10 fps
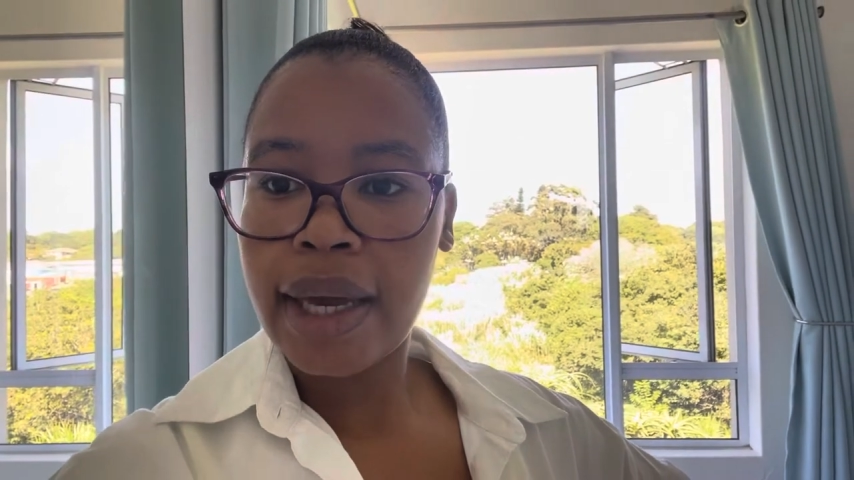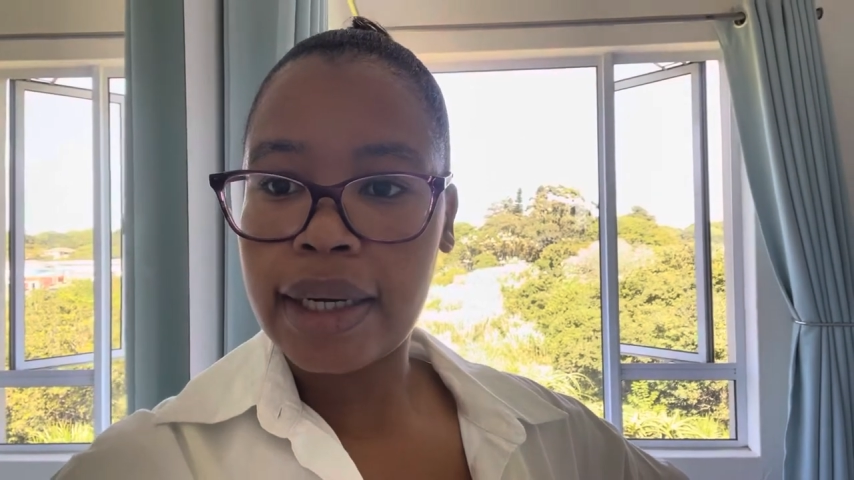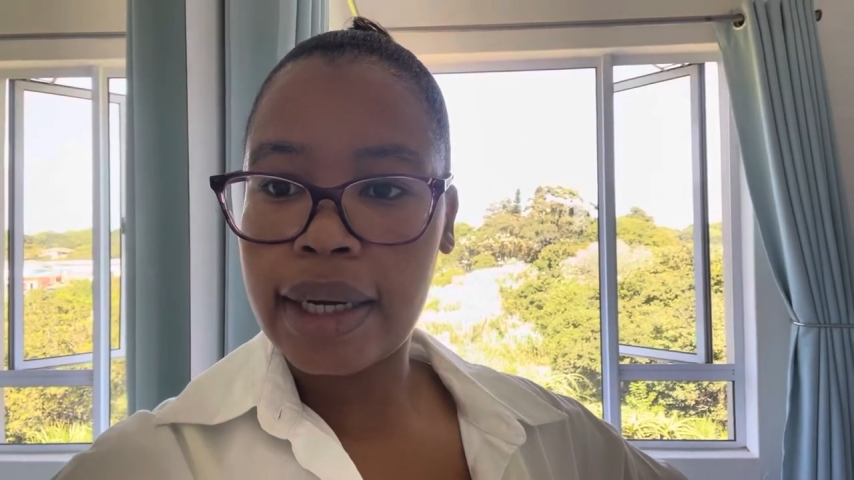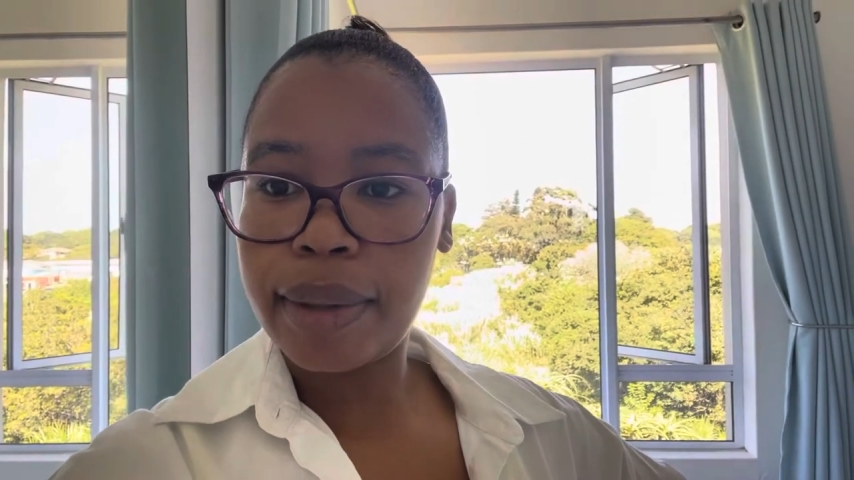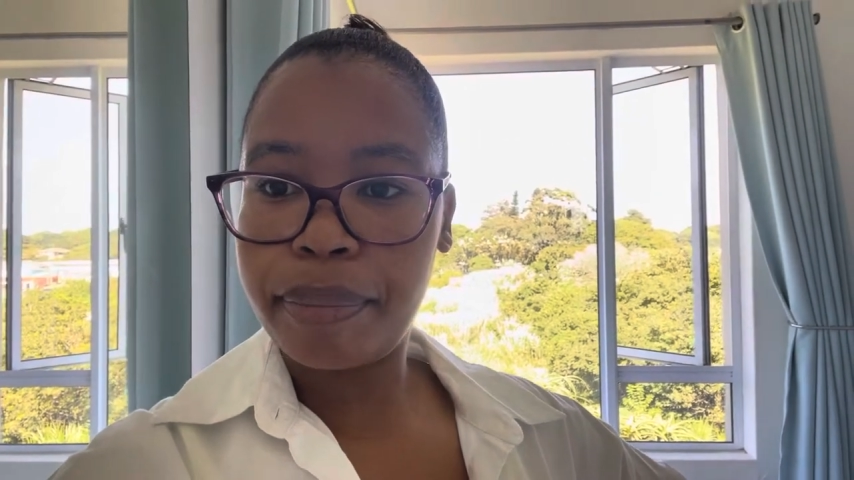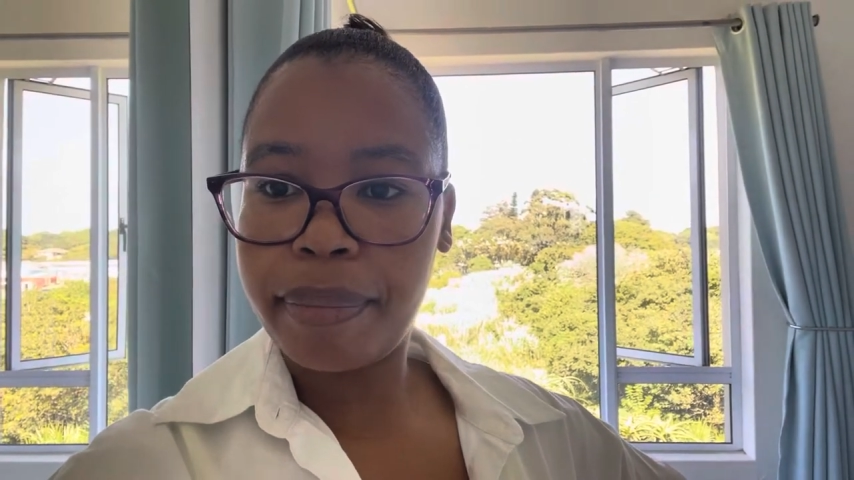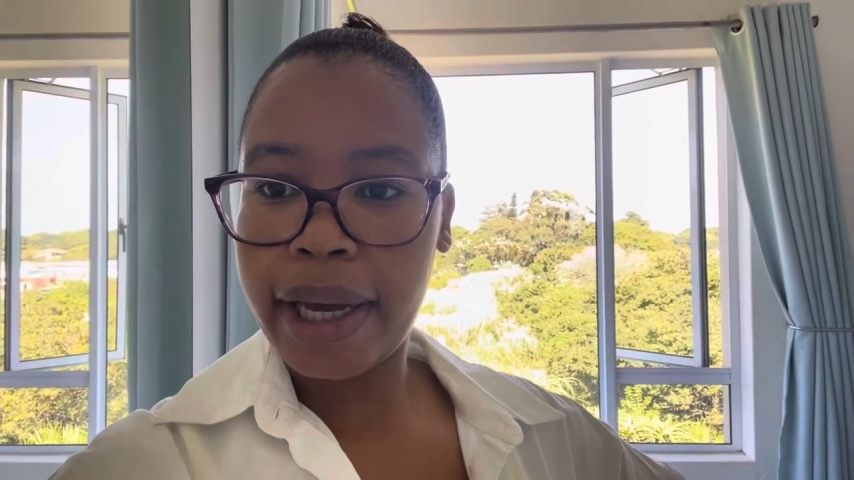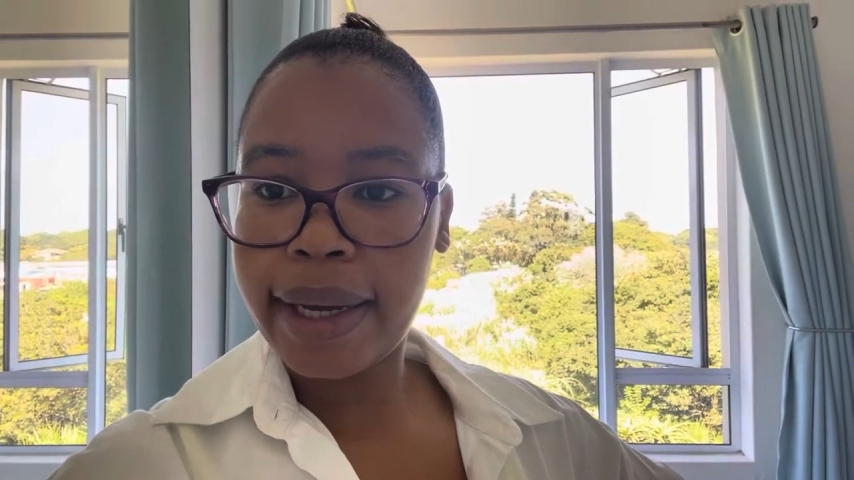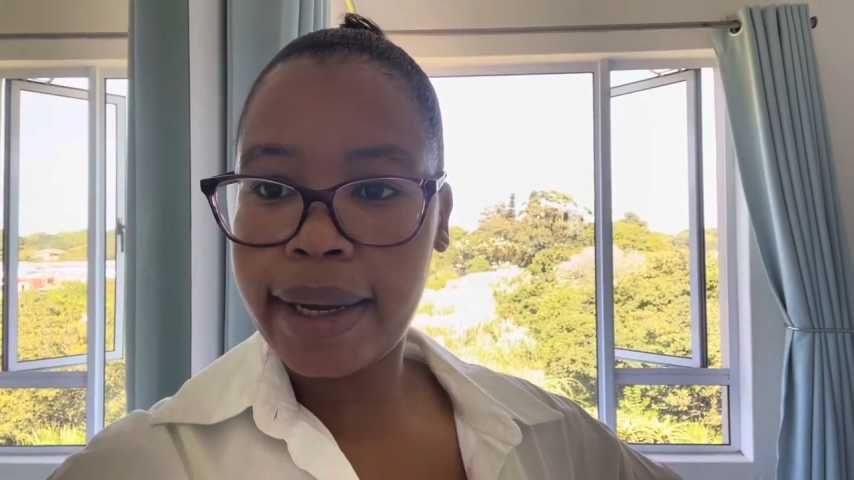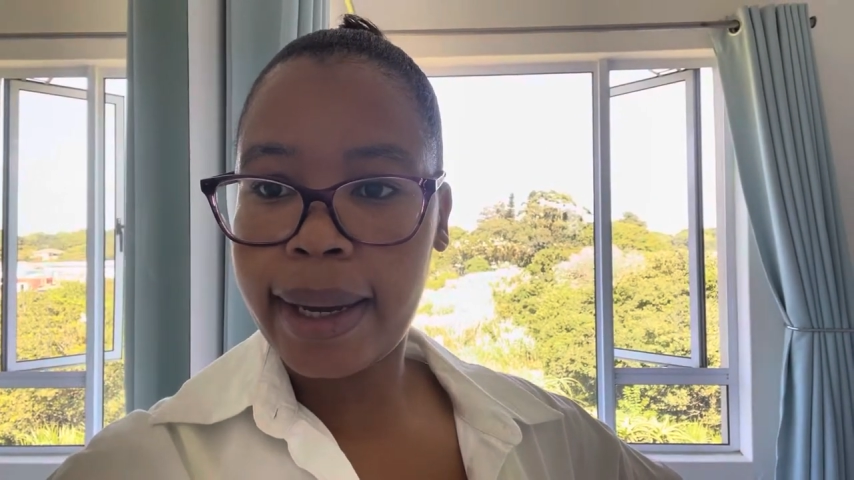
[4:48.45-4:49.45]
and come
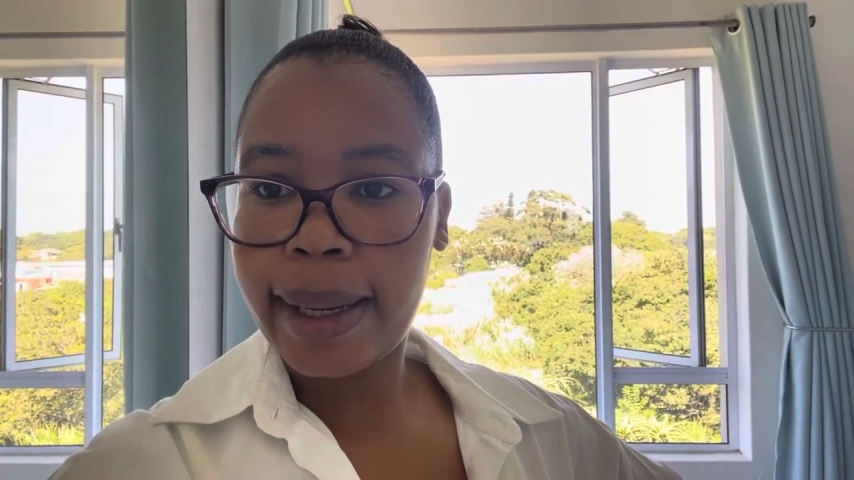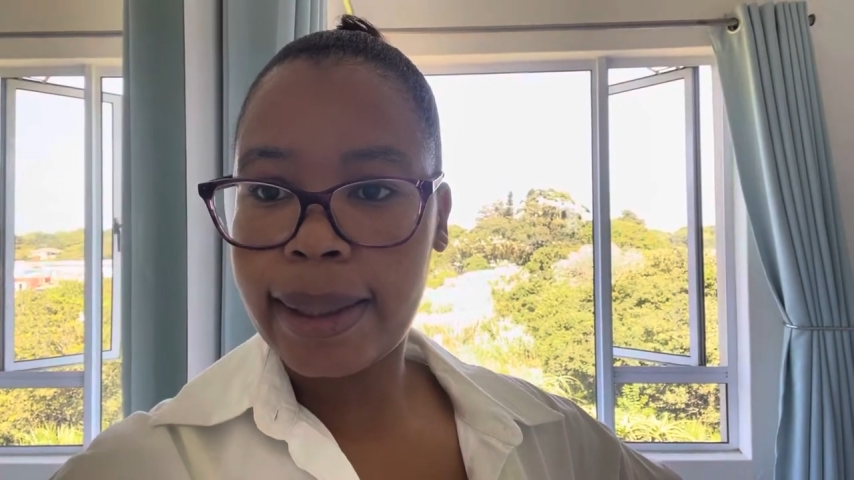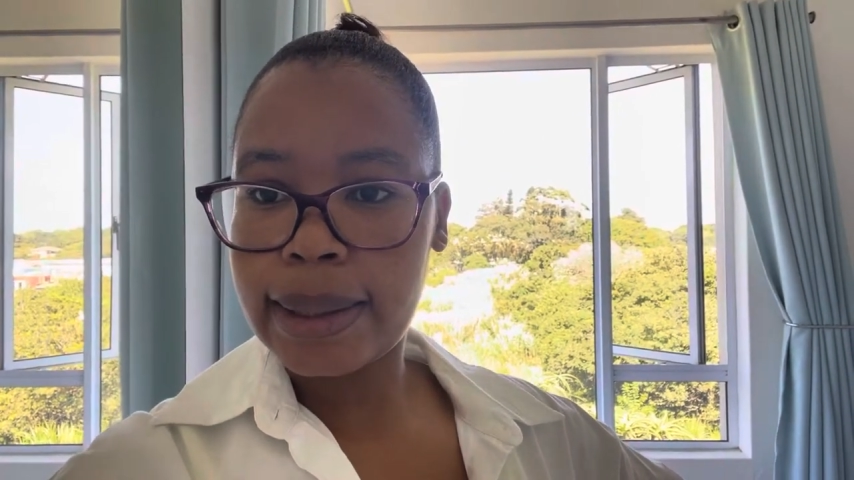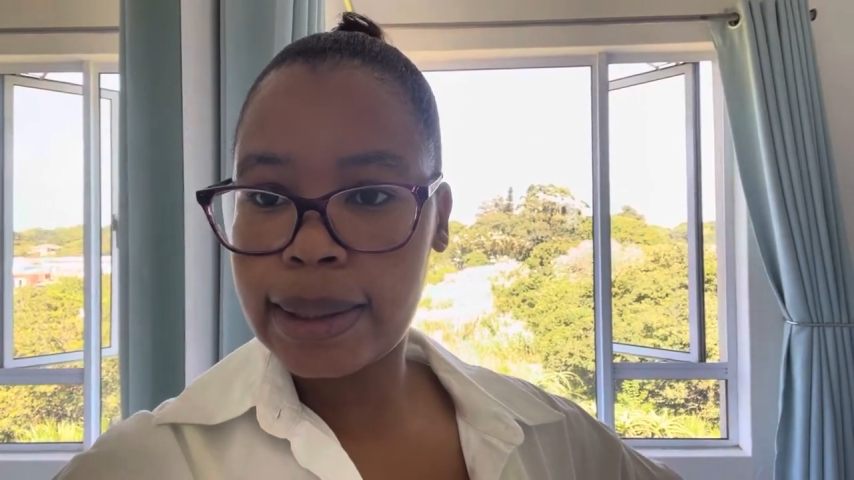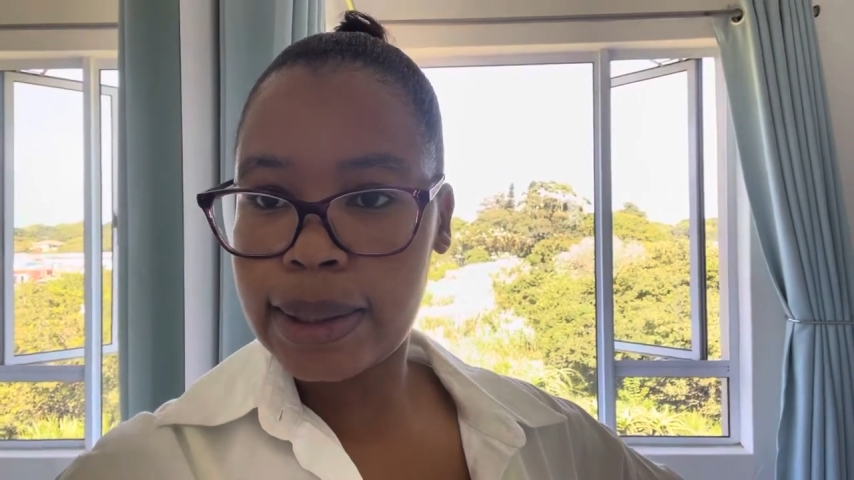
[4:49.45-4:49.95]
back and